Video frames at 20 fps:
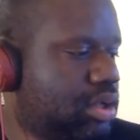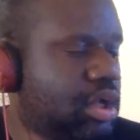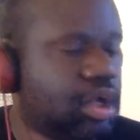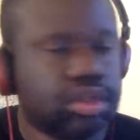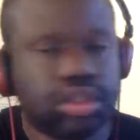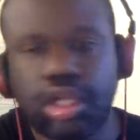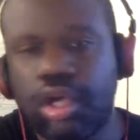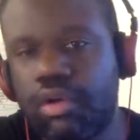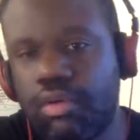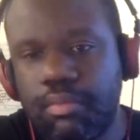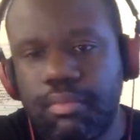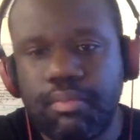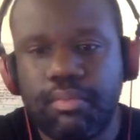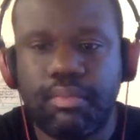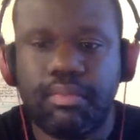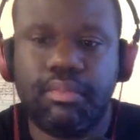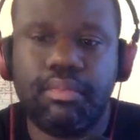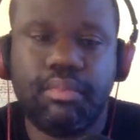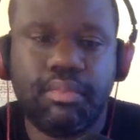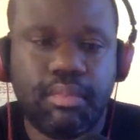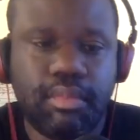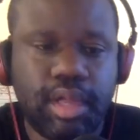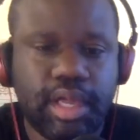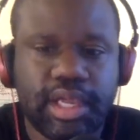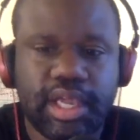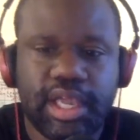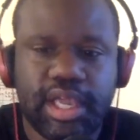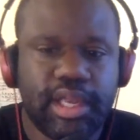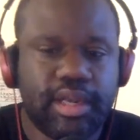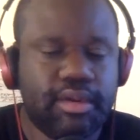So
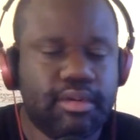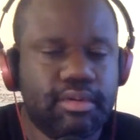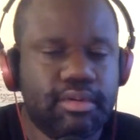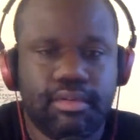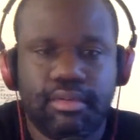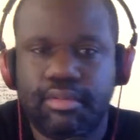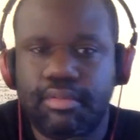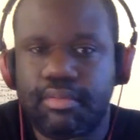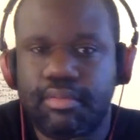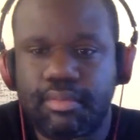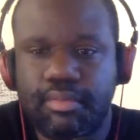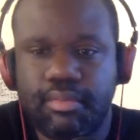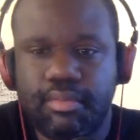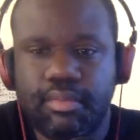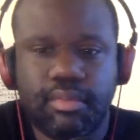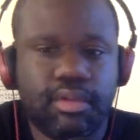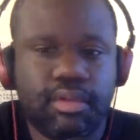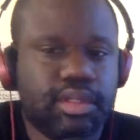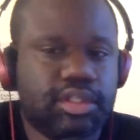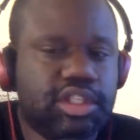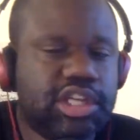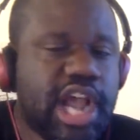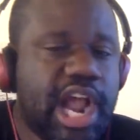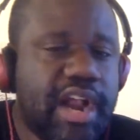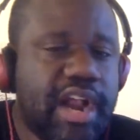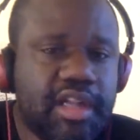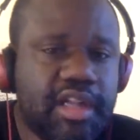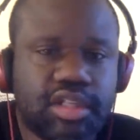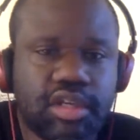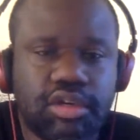again,
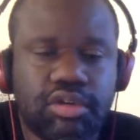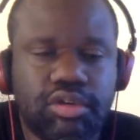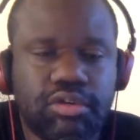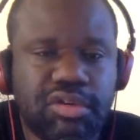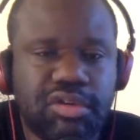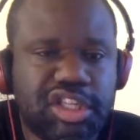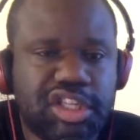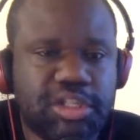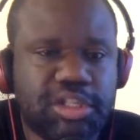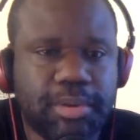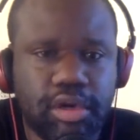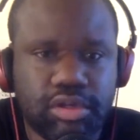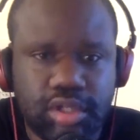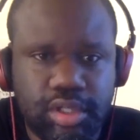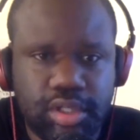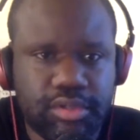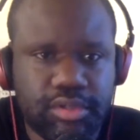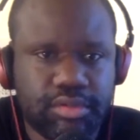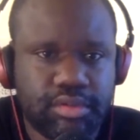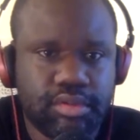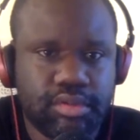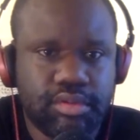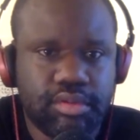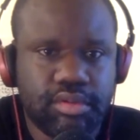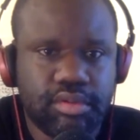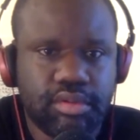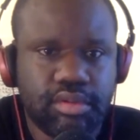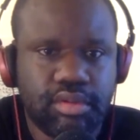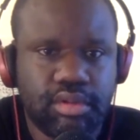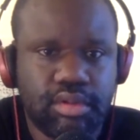China's going to do what it's supposed to do,
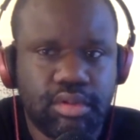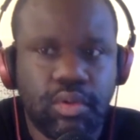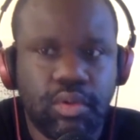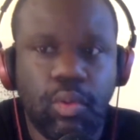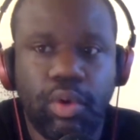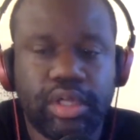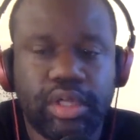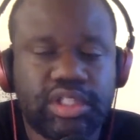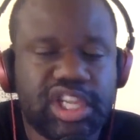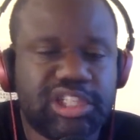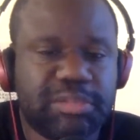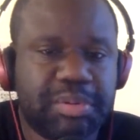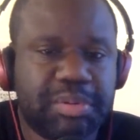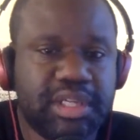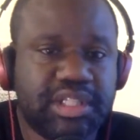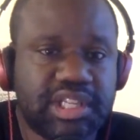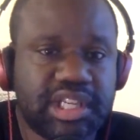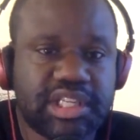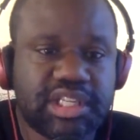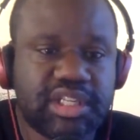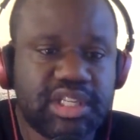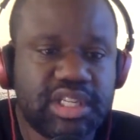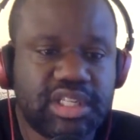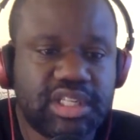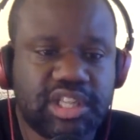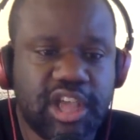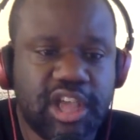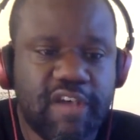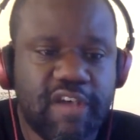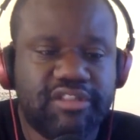which is position
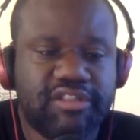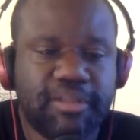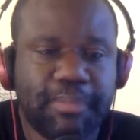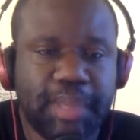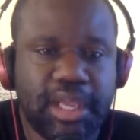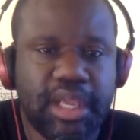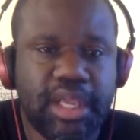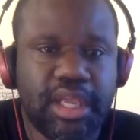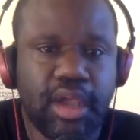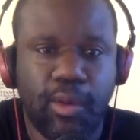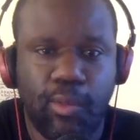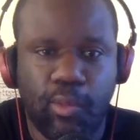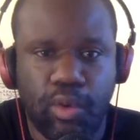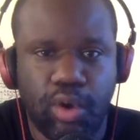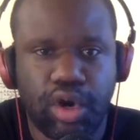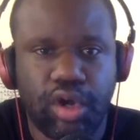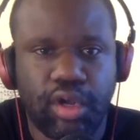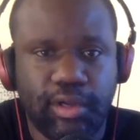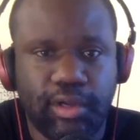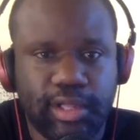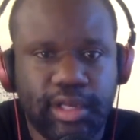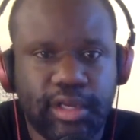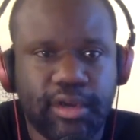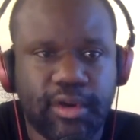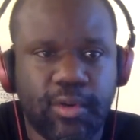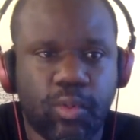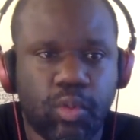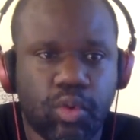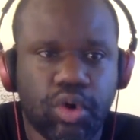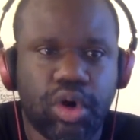itself to be a world
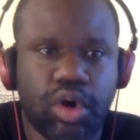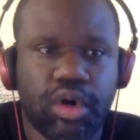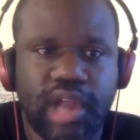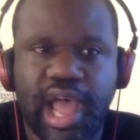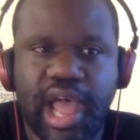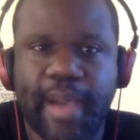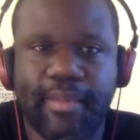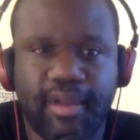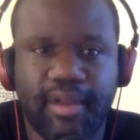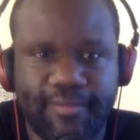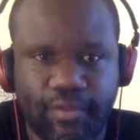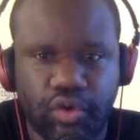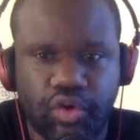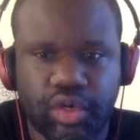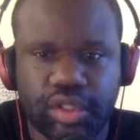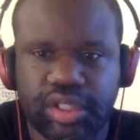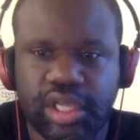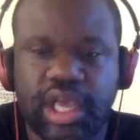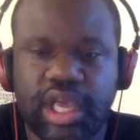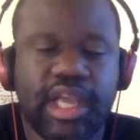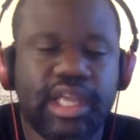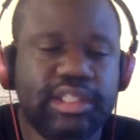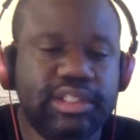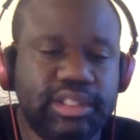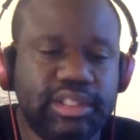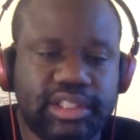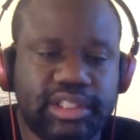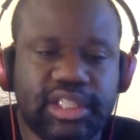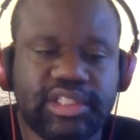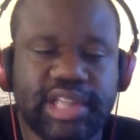leader and world dominant force,
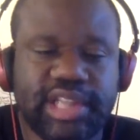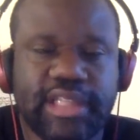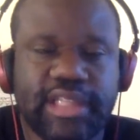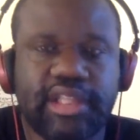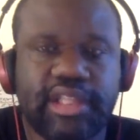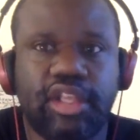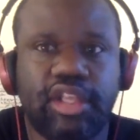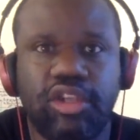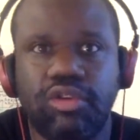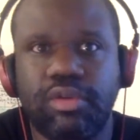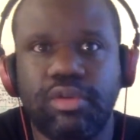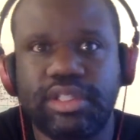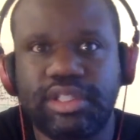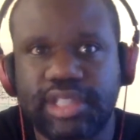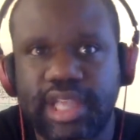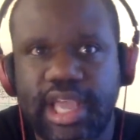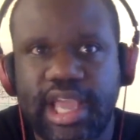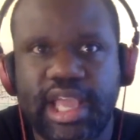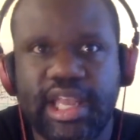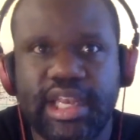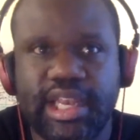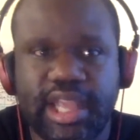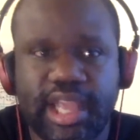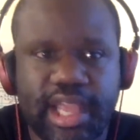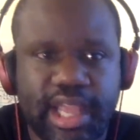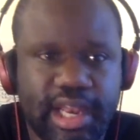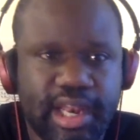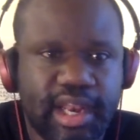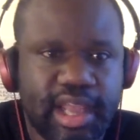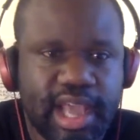just like the USA
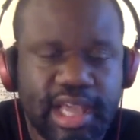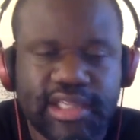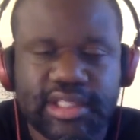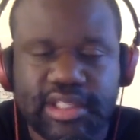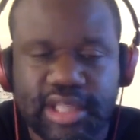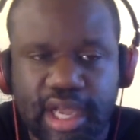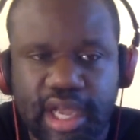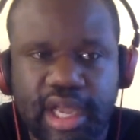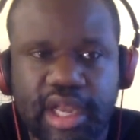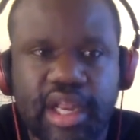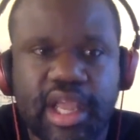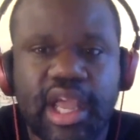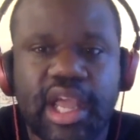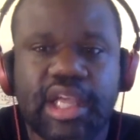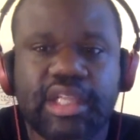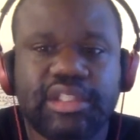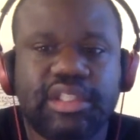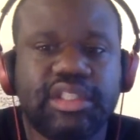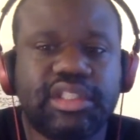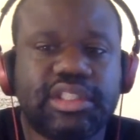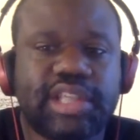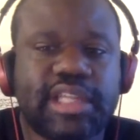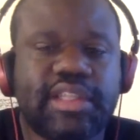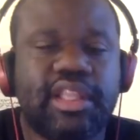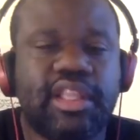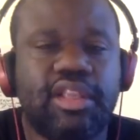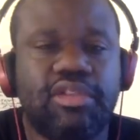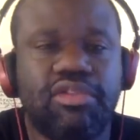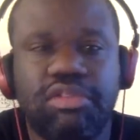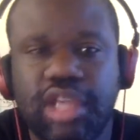did has done, just like
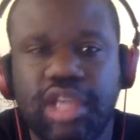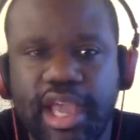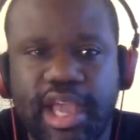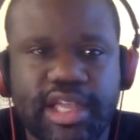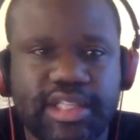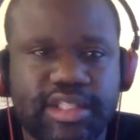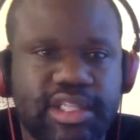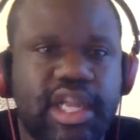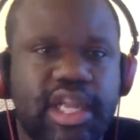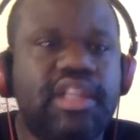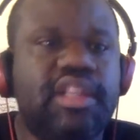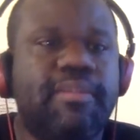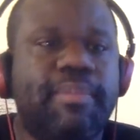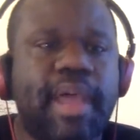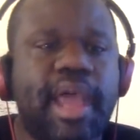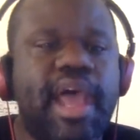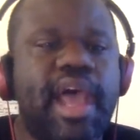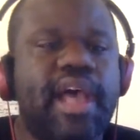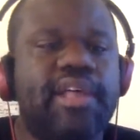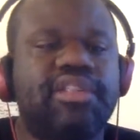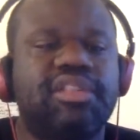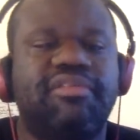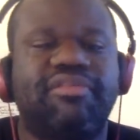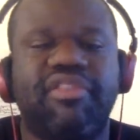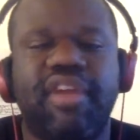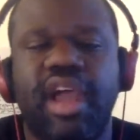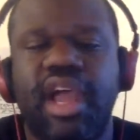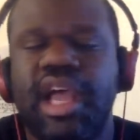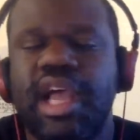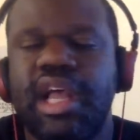the UK has done in the past. The
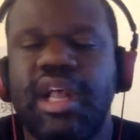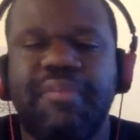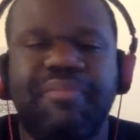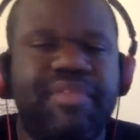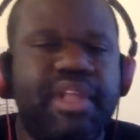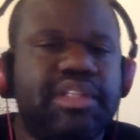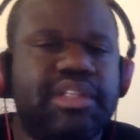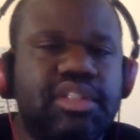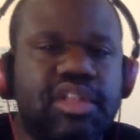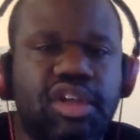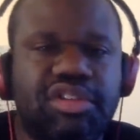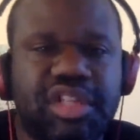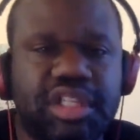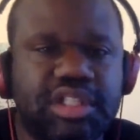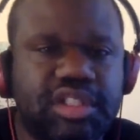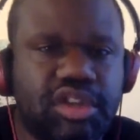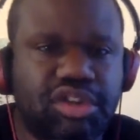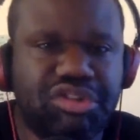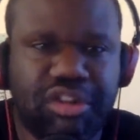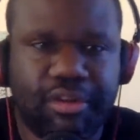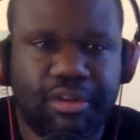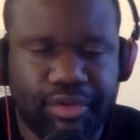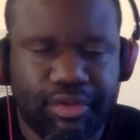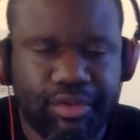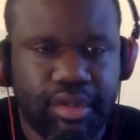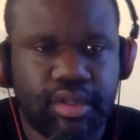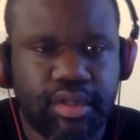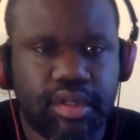France, this is no, this is no different.